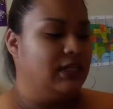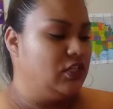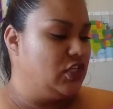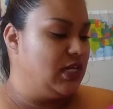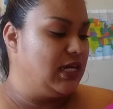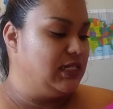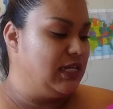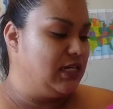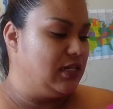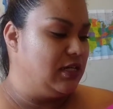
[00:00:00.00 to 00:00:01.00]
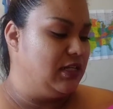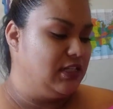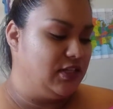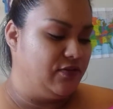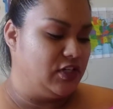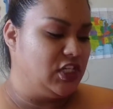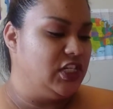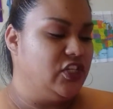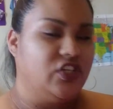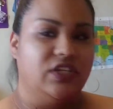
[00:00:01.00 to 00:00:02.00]
then she has a list of her
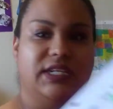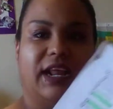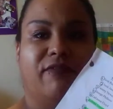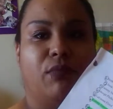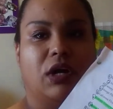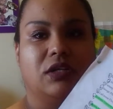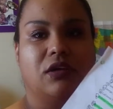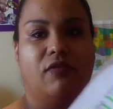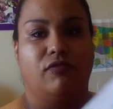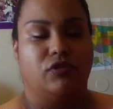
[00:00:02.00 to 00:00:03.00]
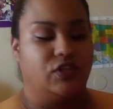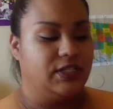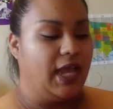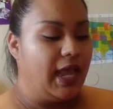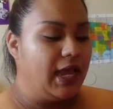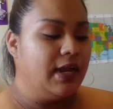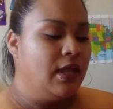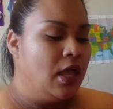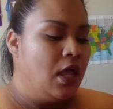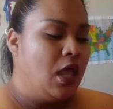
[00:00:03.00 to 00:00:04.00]
teachers that I've marked off who she's had.
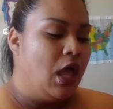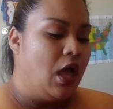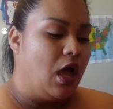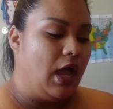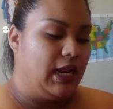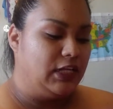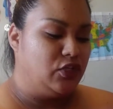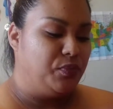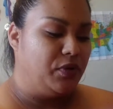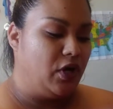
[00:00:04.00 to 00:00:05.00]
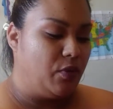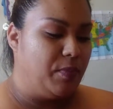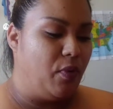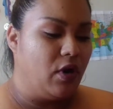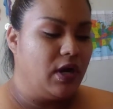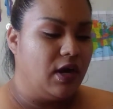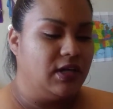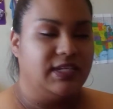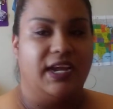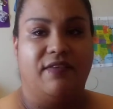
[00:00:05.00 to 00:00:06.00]
I like to put her report
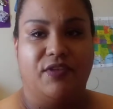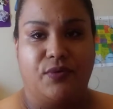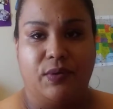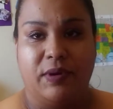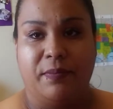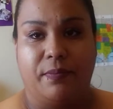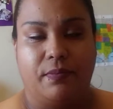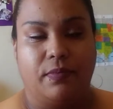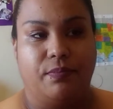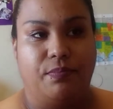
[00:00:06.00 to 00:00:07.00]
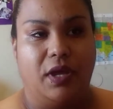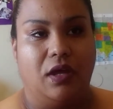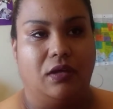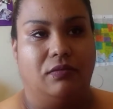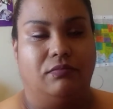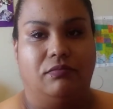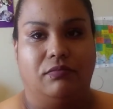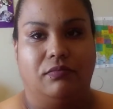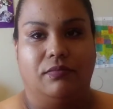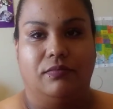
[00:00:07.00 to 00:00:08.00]
cards. I have a 3-ring
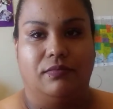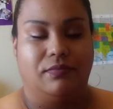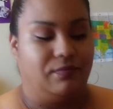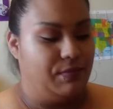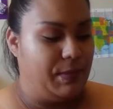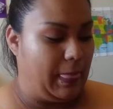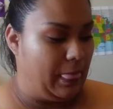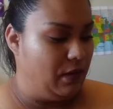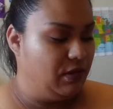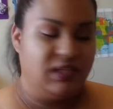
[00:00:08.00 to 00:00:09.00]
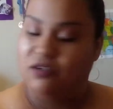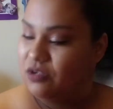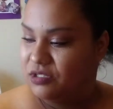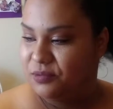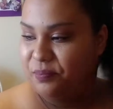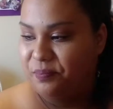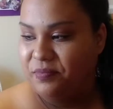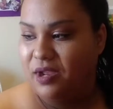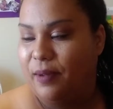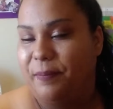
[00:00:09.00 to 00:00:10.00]
what is it called,
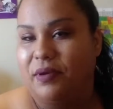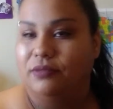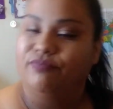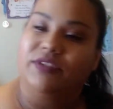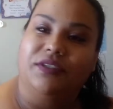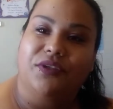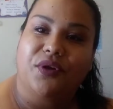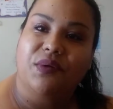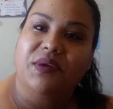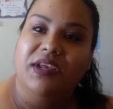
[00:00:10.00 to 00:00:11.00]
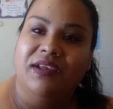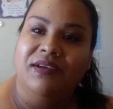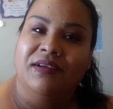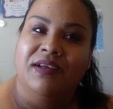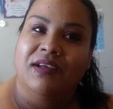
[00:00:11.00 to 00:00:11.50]
3-ring